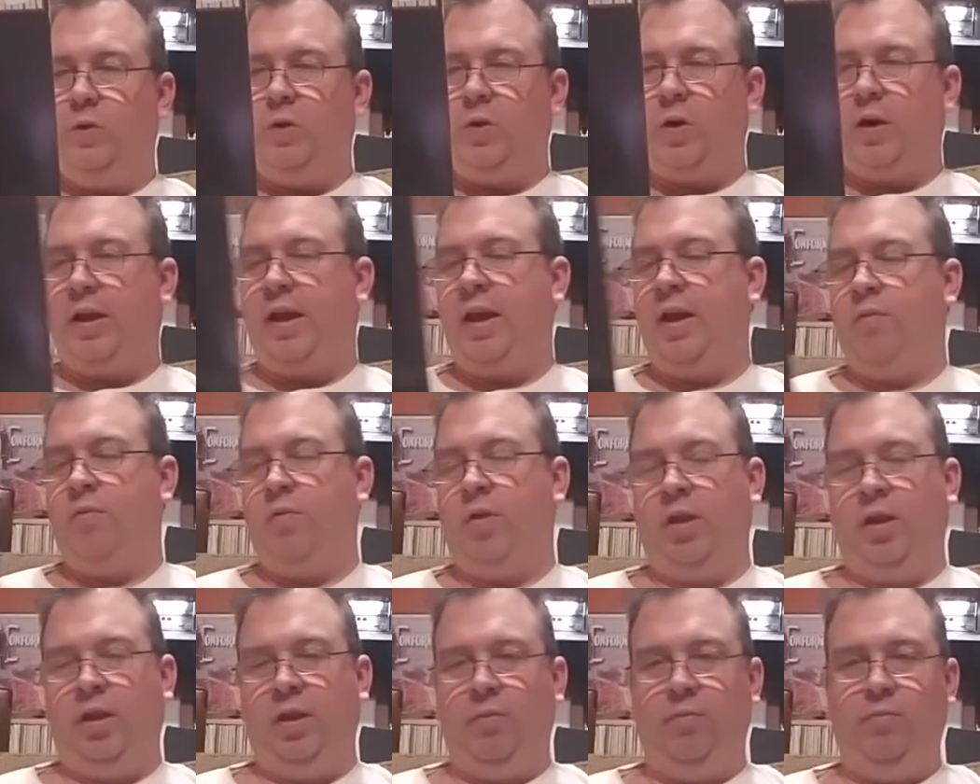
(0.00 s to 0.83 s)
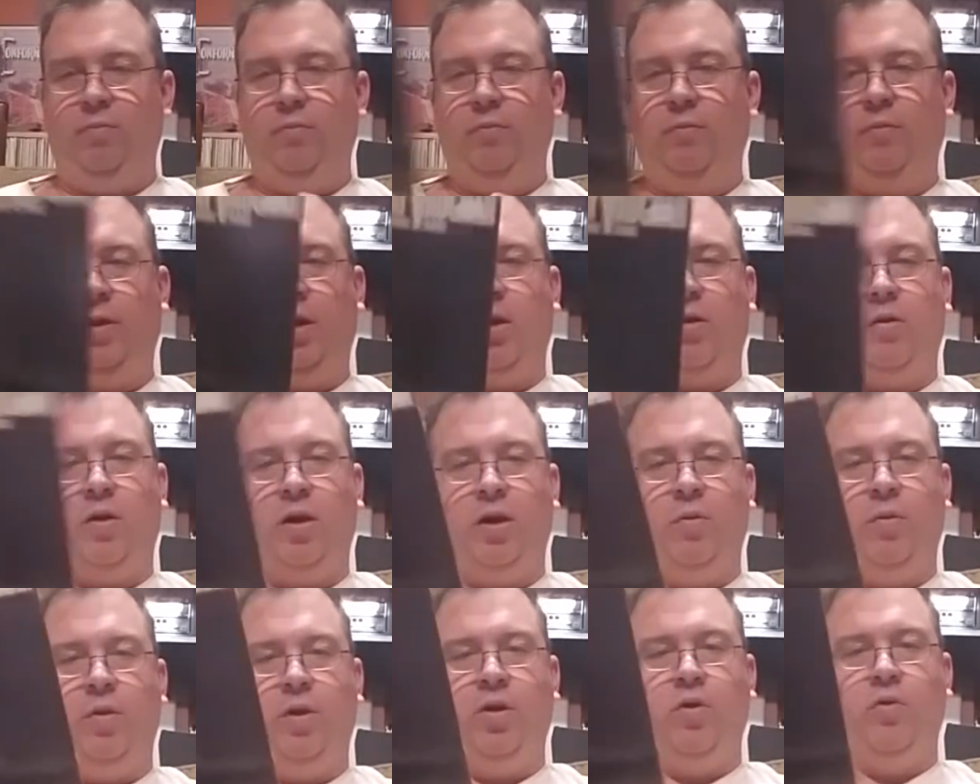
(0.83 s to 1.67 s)
I can't really, I
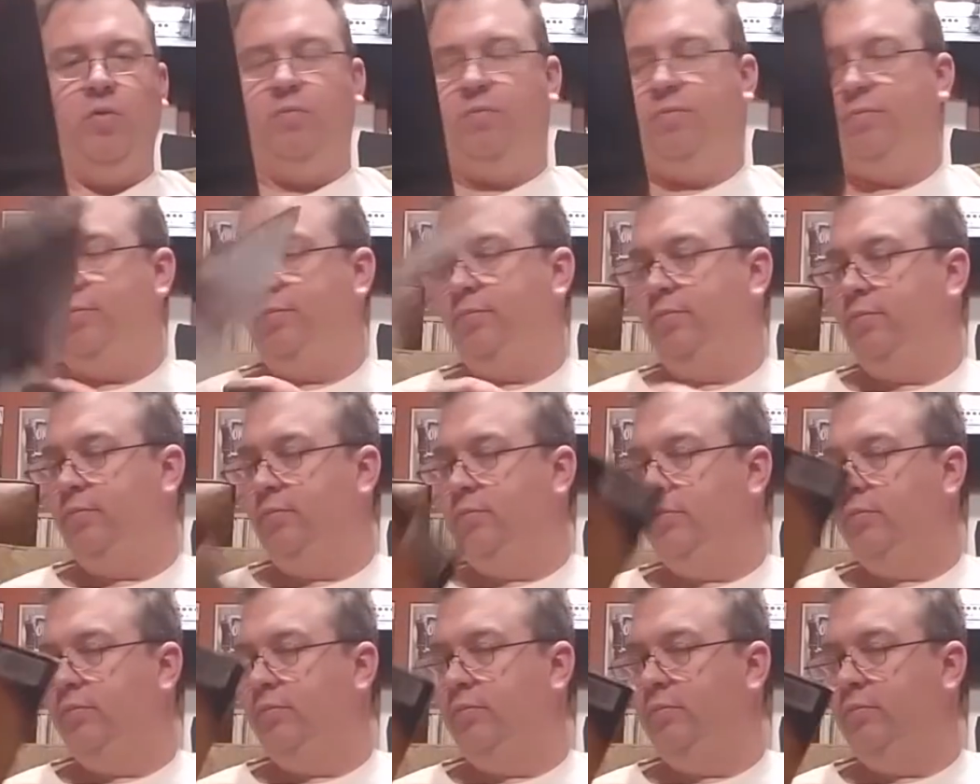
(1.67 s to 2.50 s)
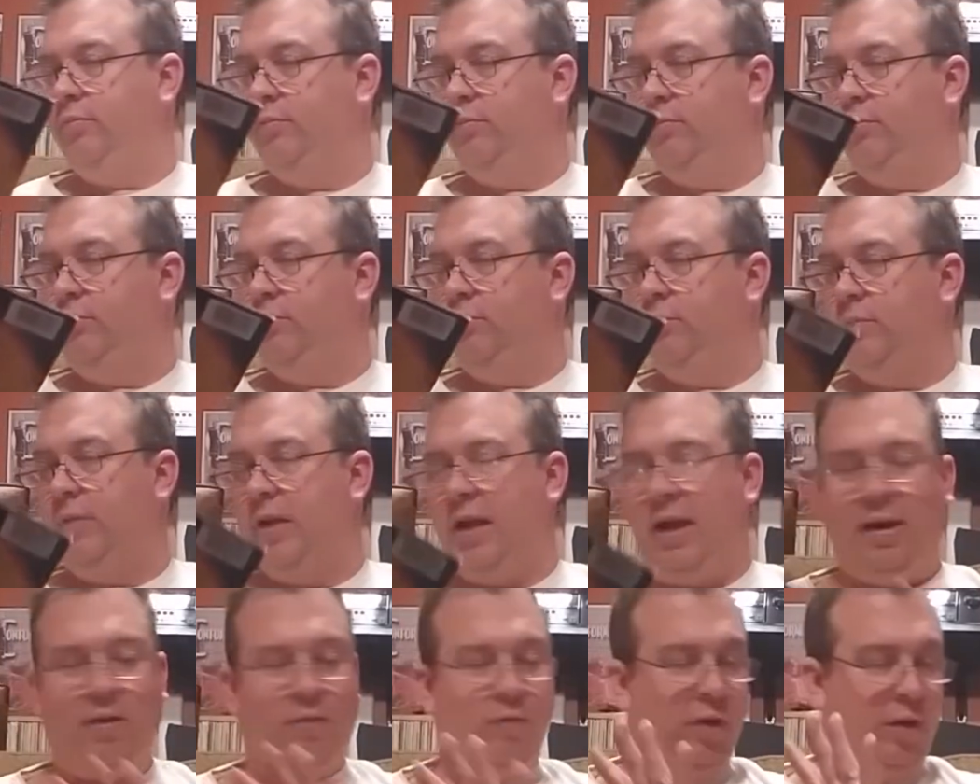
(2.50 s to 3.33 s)
don't want to go.
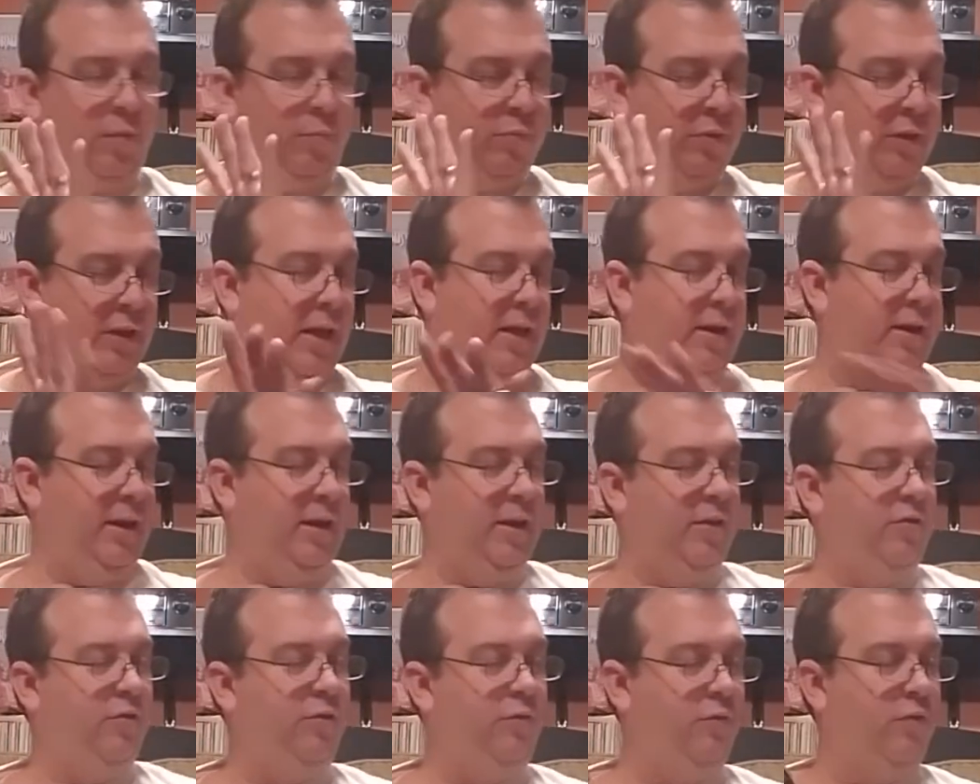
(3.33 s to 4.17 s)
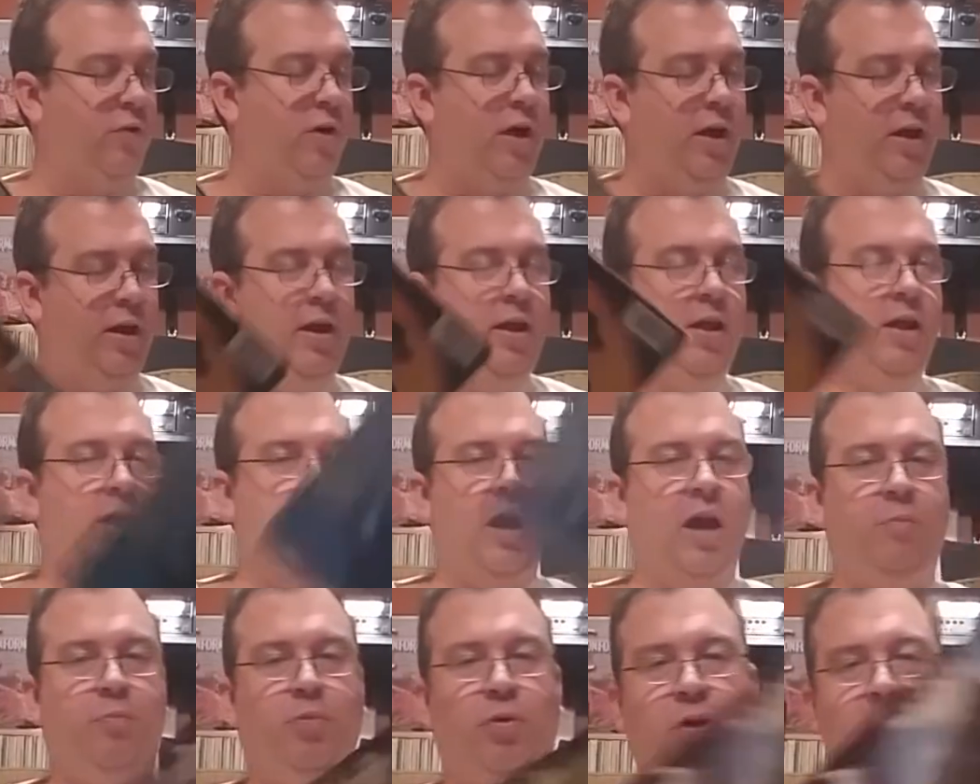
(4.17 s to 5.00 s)
I didn't really plan to get too far.
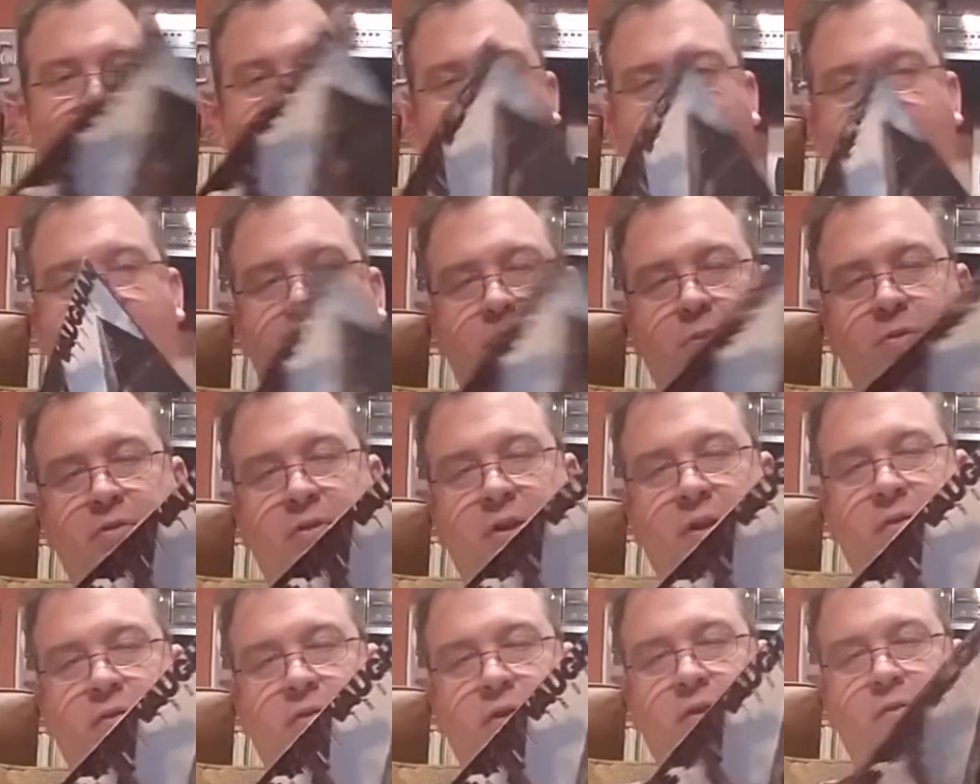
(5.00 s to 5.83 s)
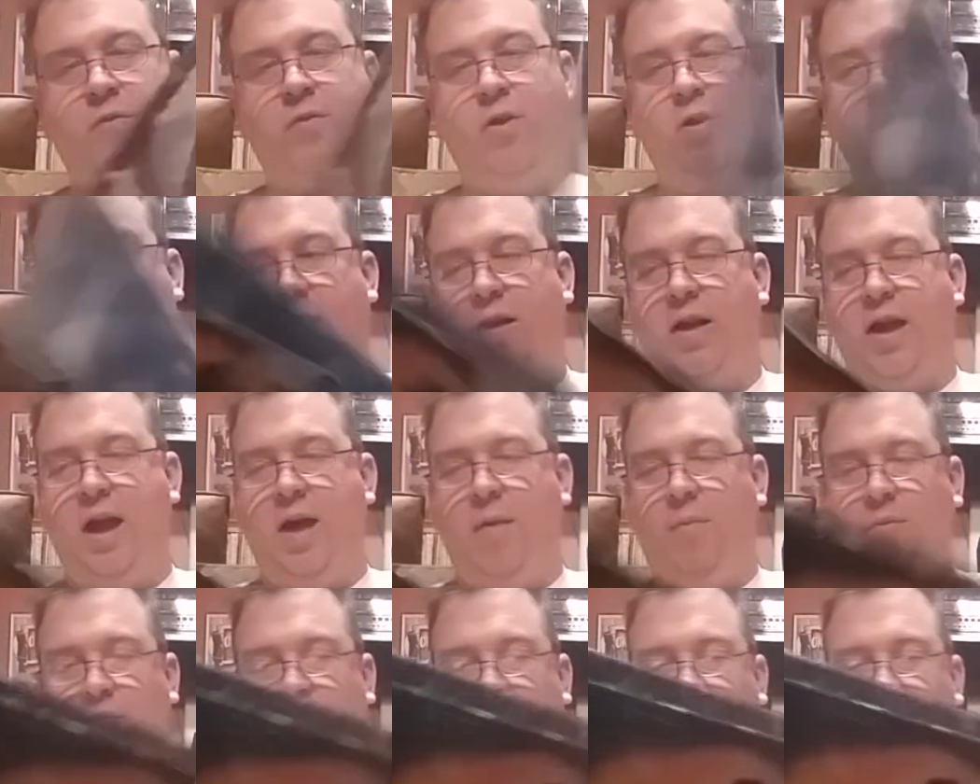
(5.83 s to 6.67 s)
I pulled out a couple Stevie Ray Vaughan
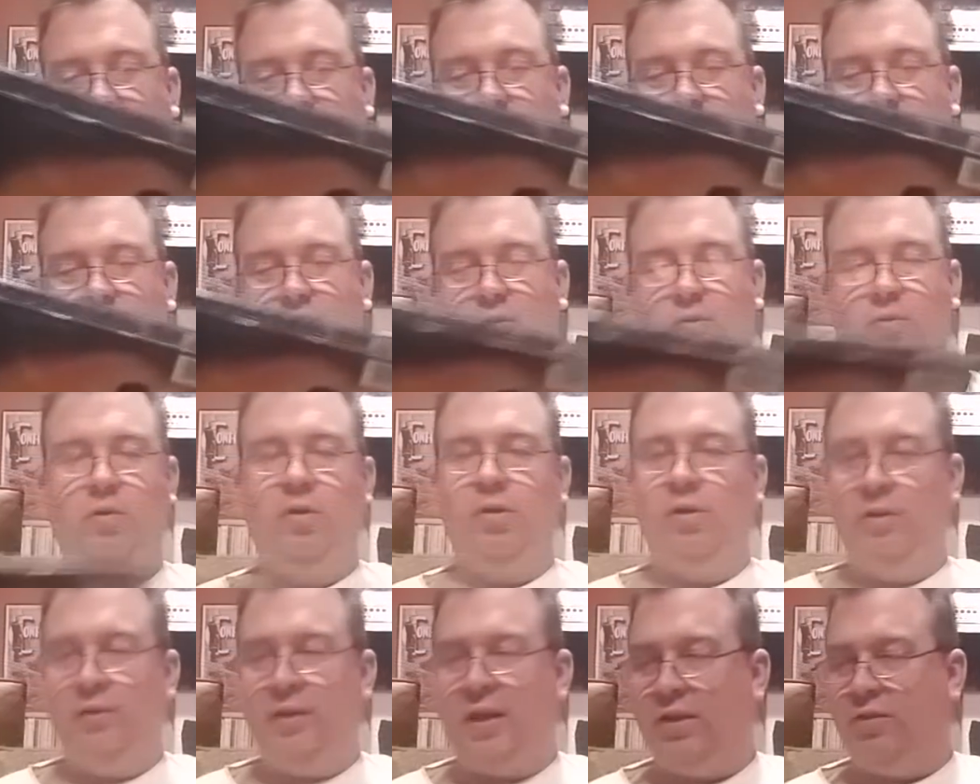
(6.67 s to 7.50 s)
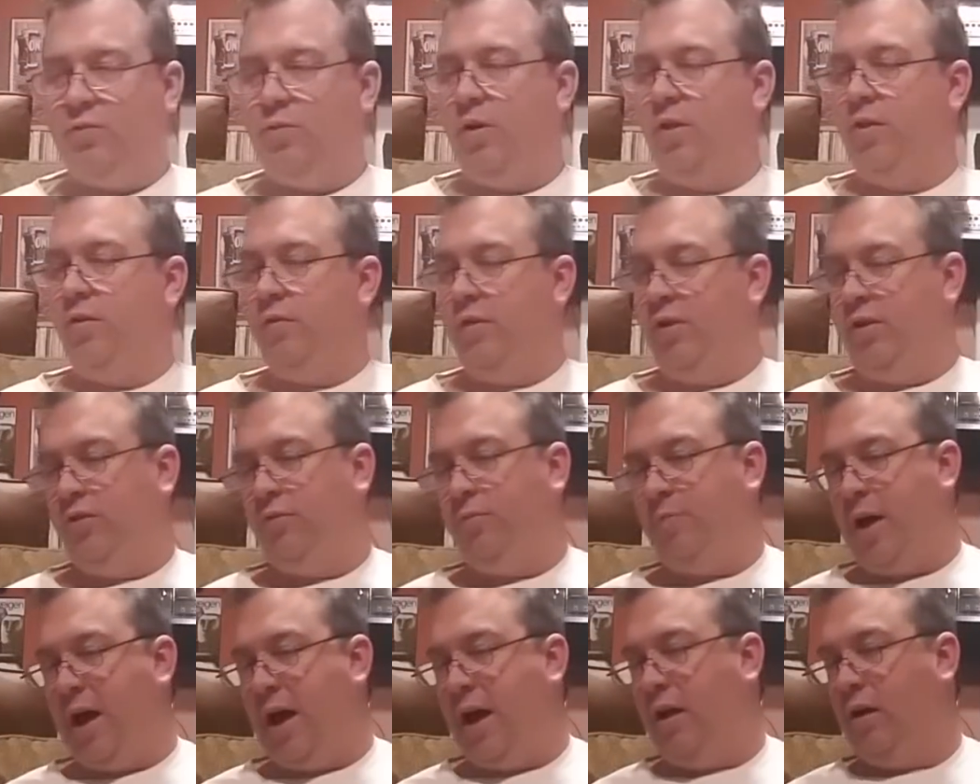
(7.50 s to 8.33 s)
albums to listen to. That's why they're in this
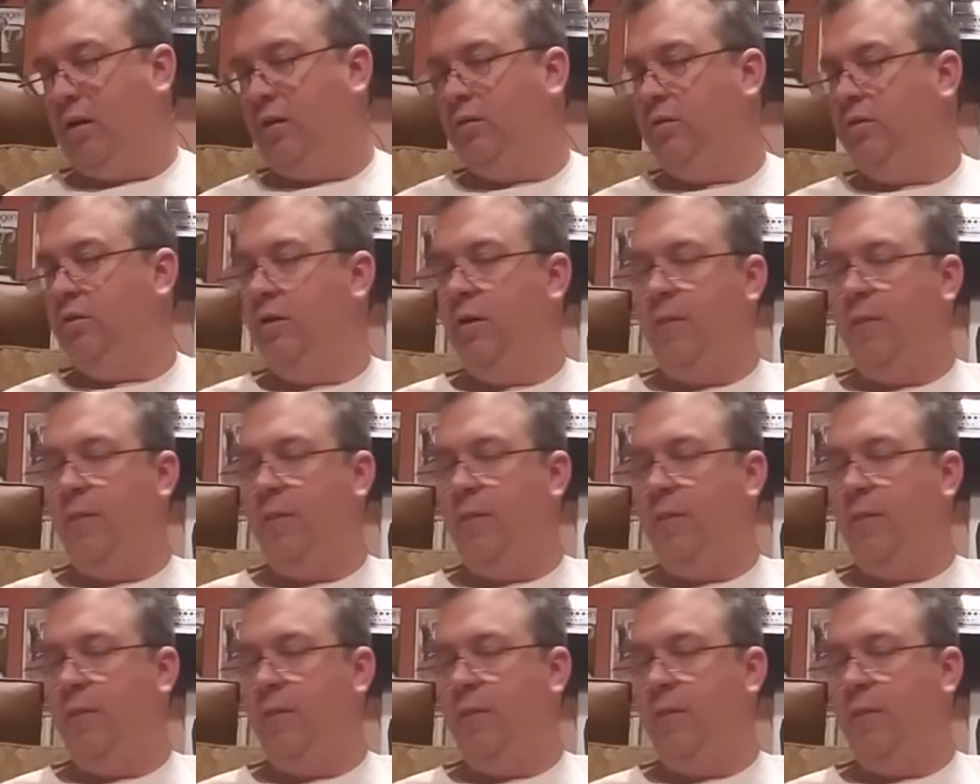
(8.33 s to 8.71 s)
pile.